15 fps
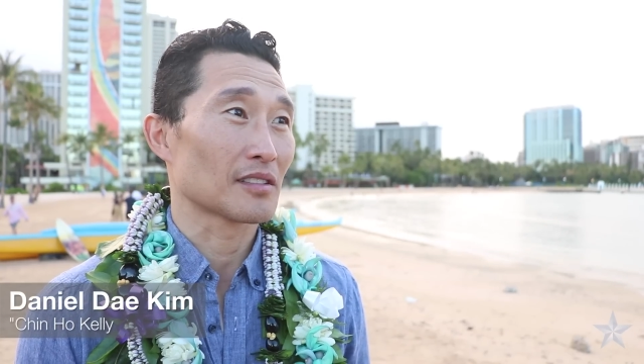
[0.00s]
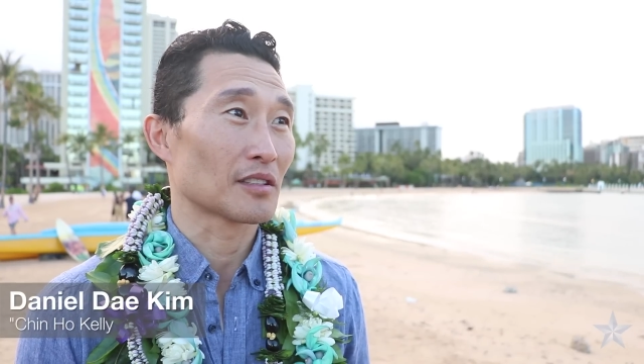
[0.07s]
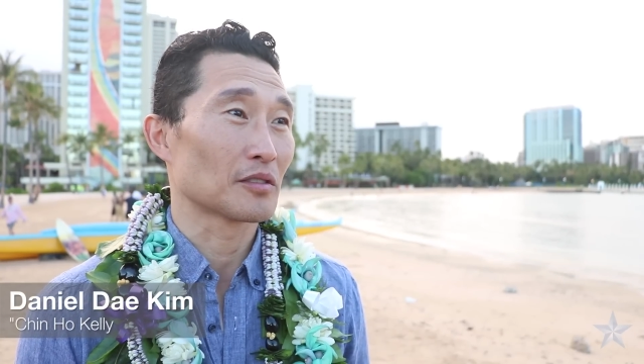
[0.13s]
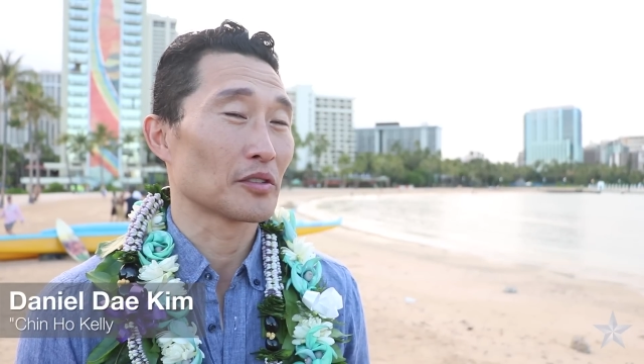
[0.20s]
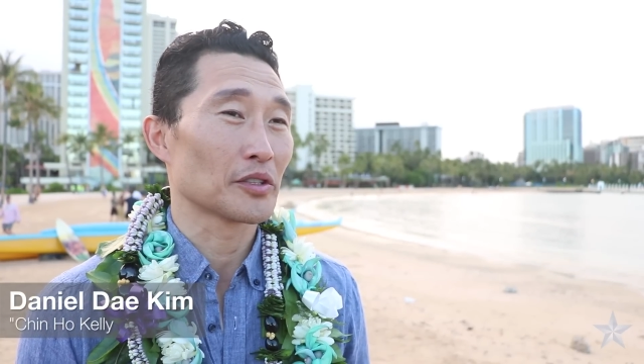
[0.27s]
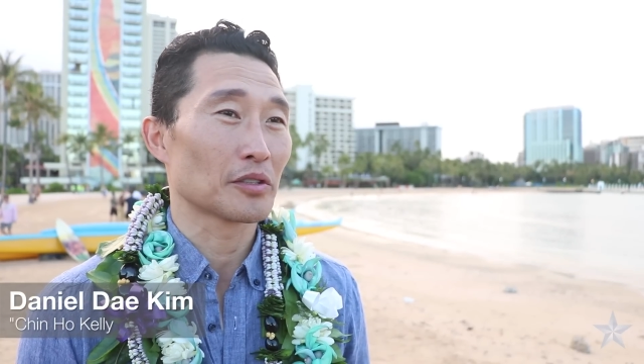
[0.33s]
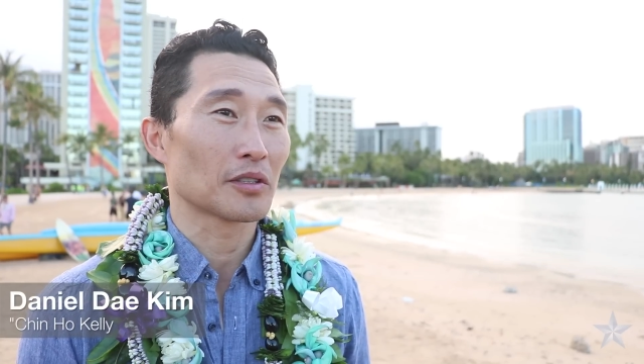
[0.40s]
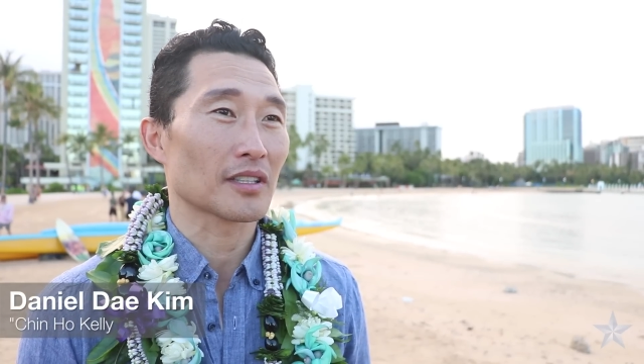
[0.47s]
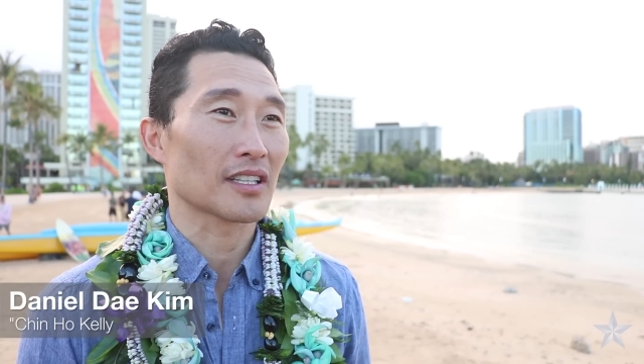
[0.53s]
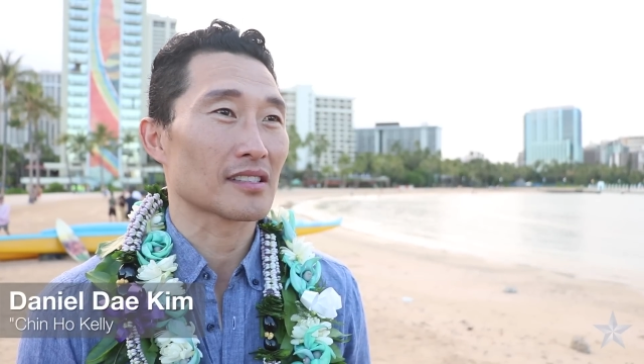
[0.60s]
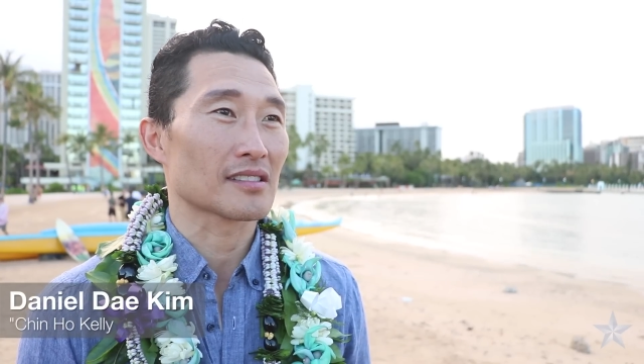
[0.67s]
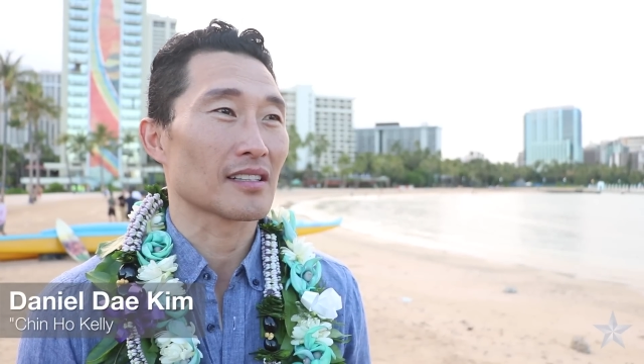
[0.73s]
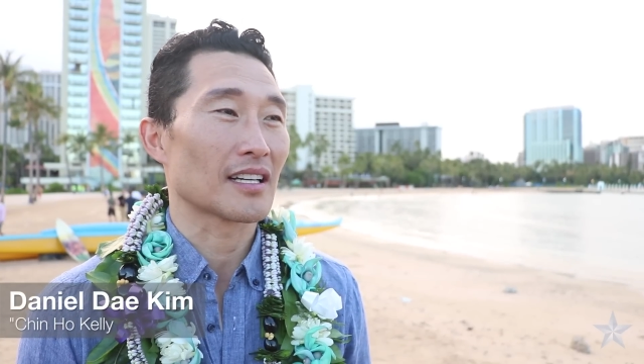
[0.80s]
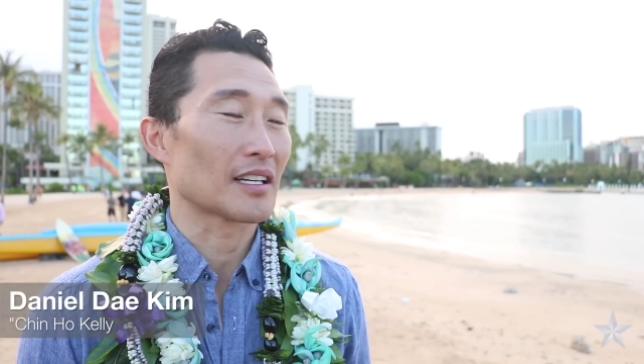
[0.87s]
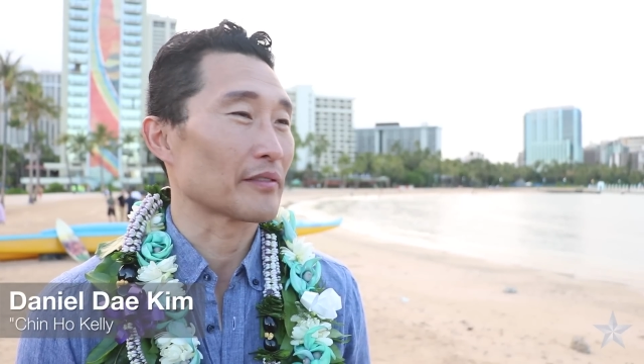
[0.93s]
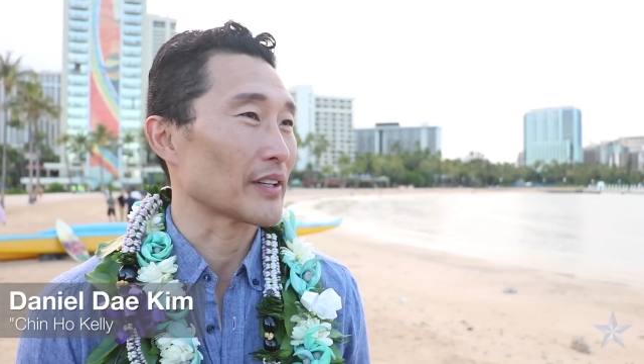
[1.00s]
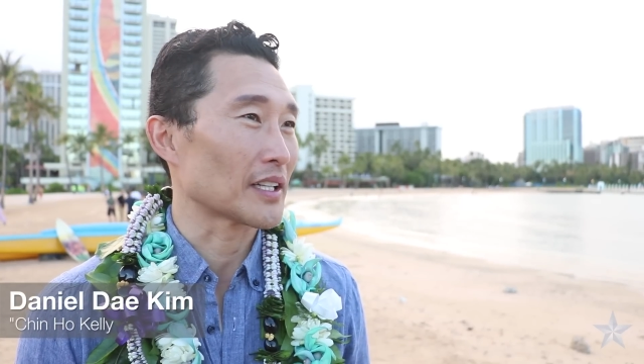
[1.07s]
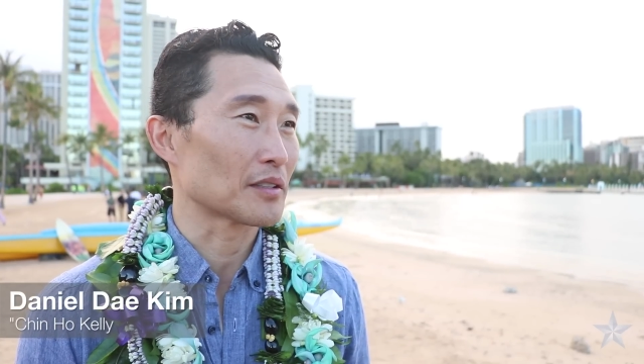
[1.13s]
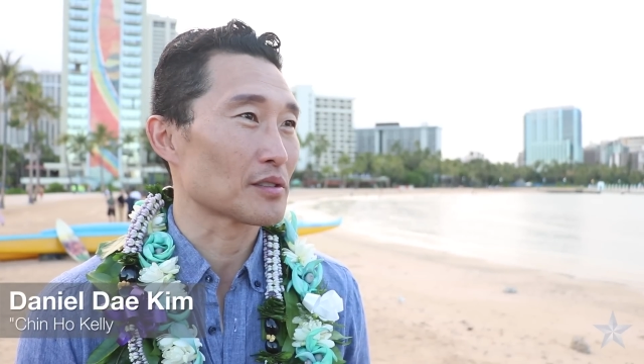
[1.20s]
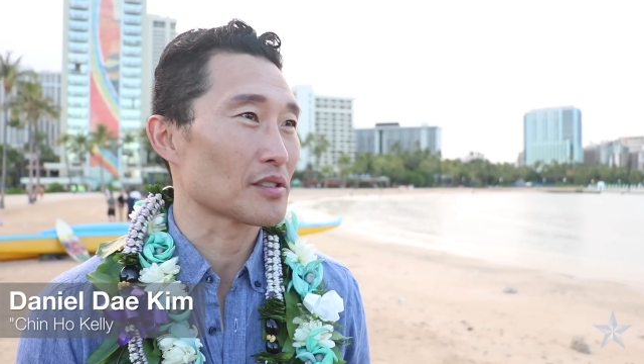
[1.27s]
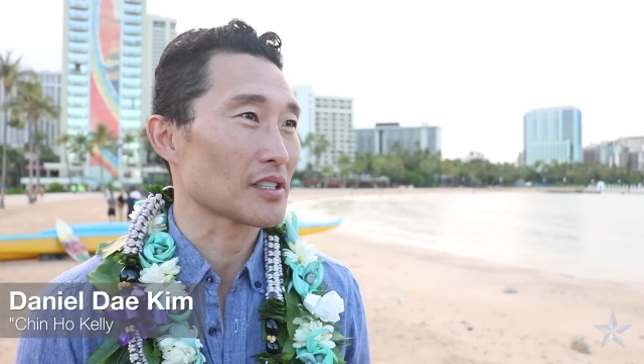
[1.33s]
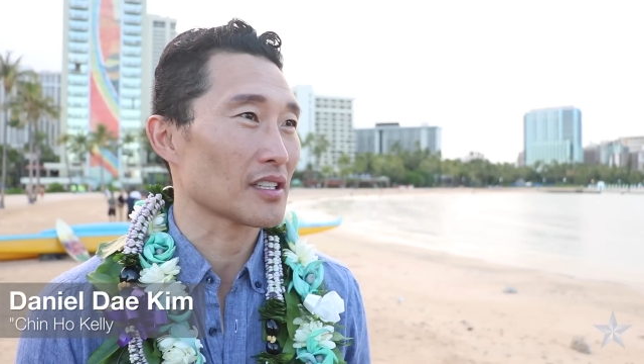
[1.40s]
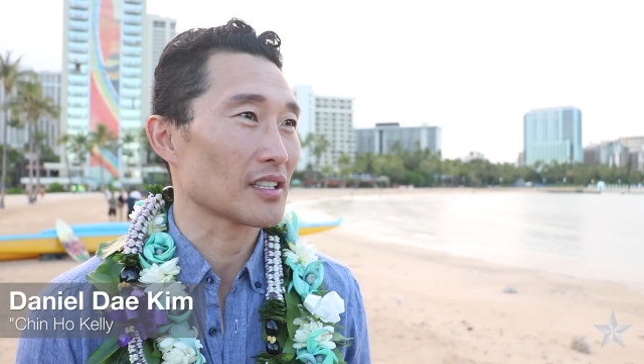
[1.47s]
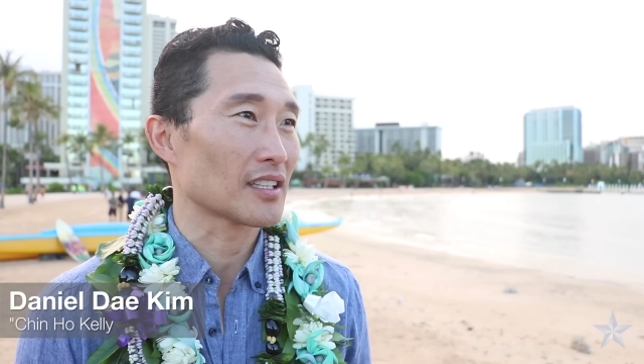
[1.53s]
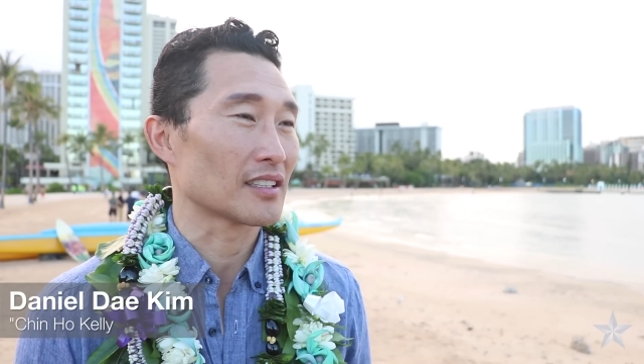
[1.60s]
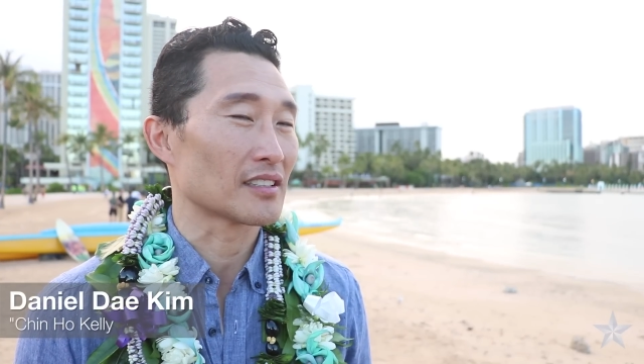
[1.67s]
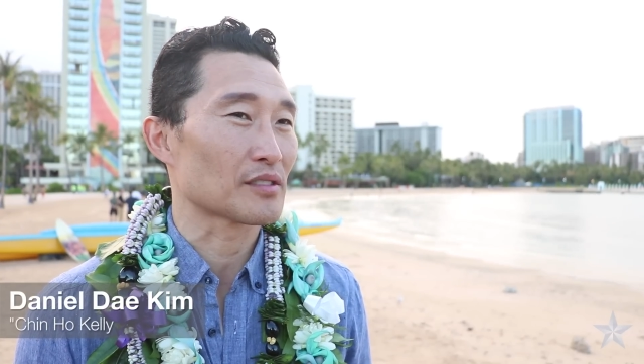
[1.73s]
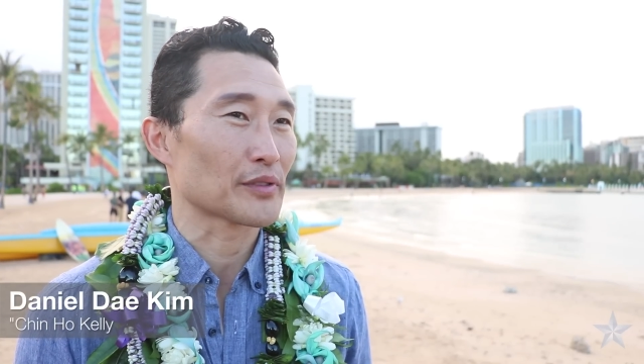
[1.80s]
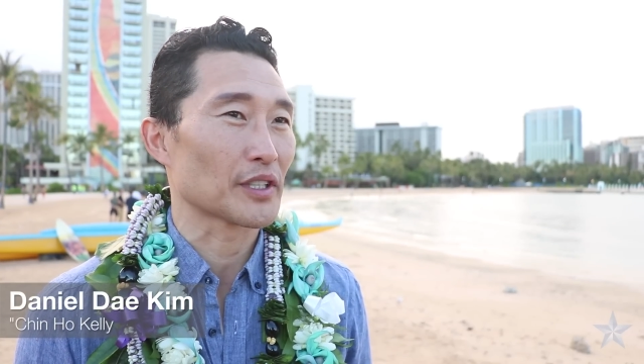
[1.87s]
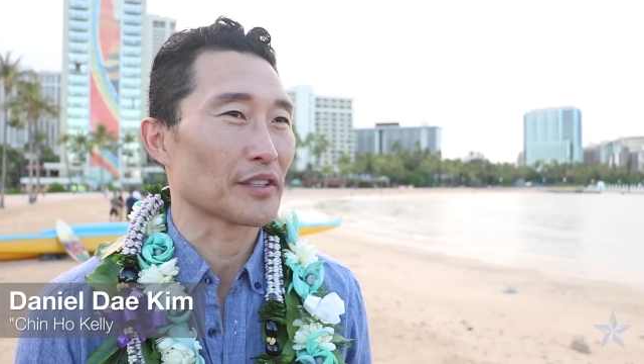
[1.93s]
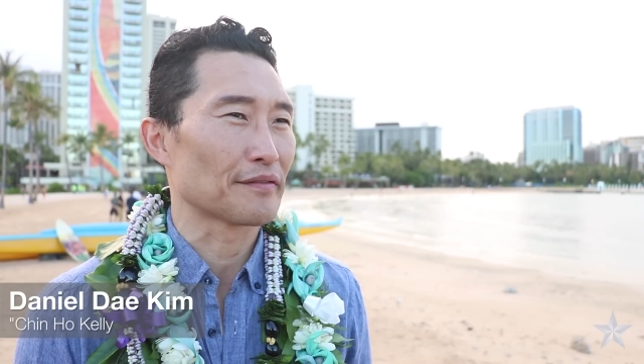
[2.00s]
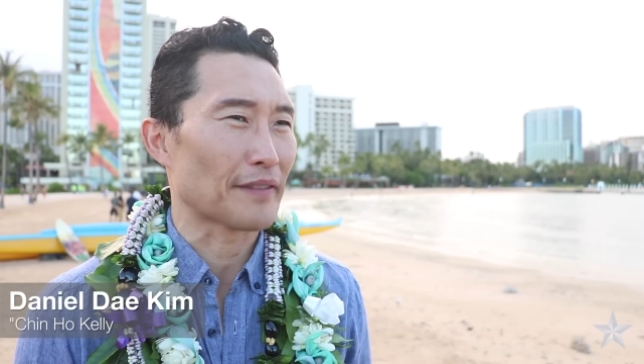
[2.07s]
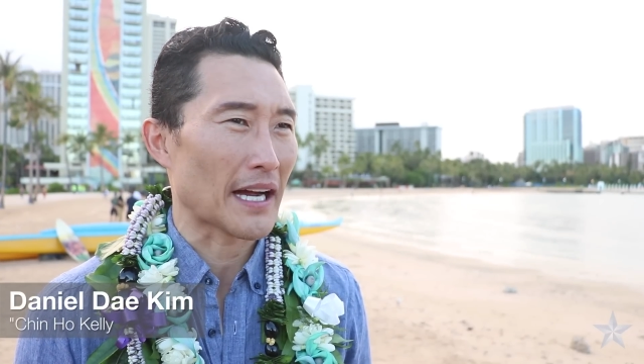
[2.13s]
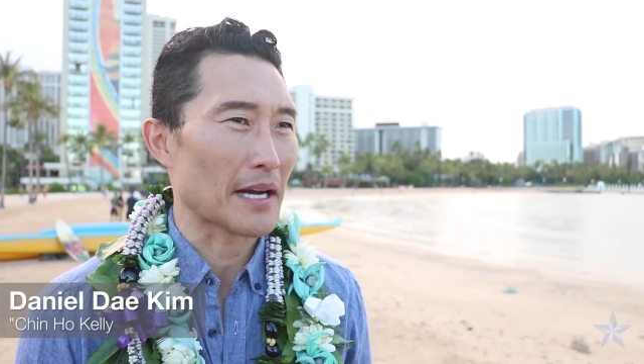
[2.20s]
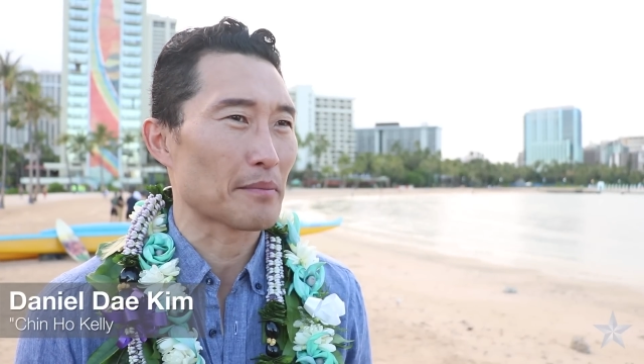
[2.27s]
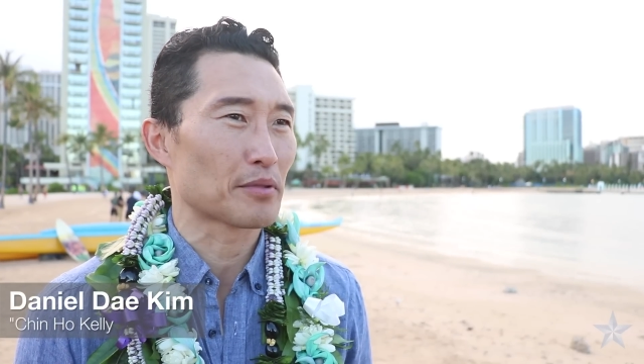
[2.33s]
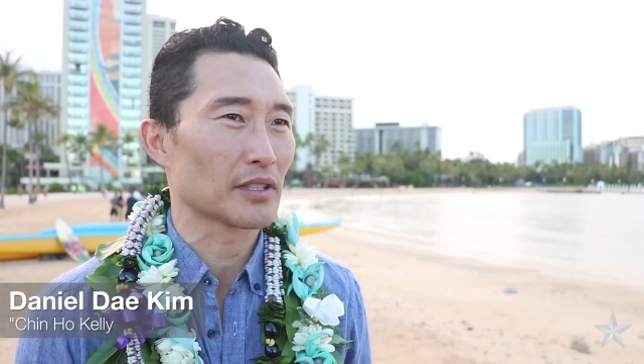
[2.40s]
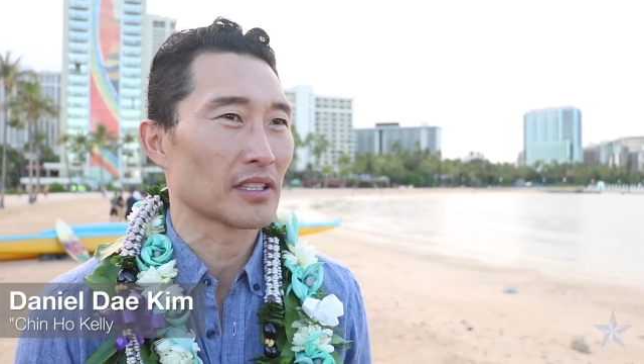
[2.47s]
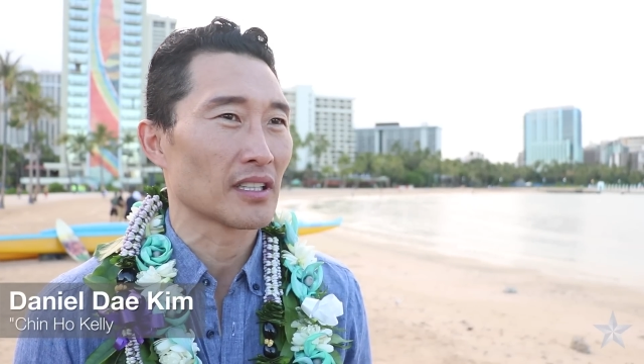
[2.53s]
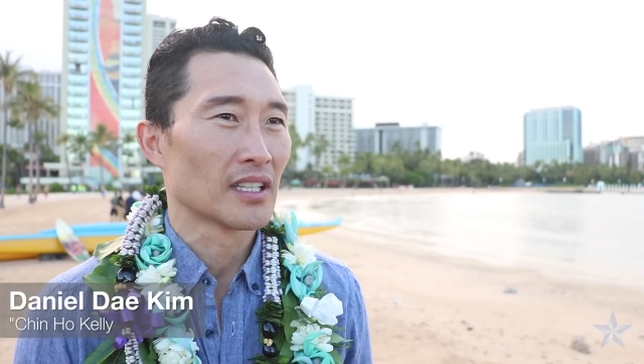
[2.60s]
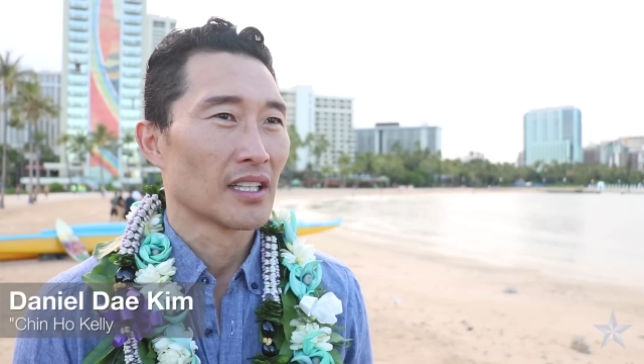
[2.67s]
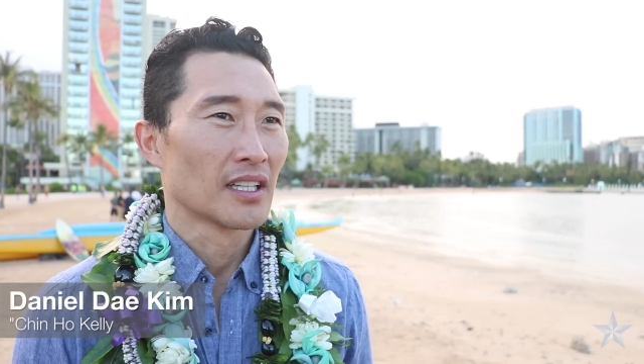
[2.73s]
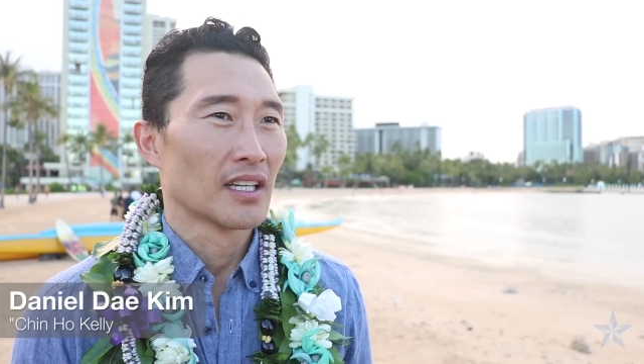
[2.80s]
You know, New York has a lot of energy, and it's very vibrant,